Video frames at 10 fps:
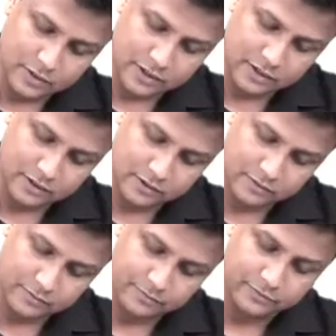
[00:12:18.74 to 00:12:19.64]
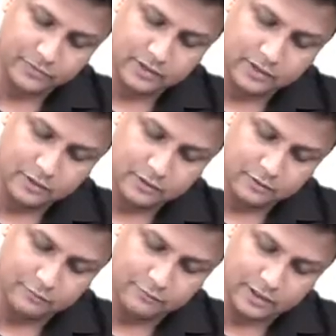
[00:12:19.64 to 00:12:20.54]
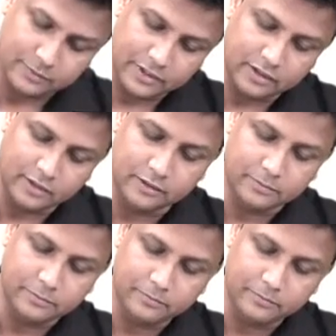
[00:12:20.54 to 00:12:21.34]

one here will be the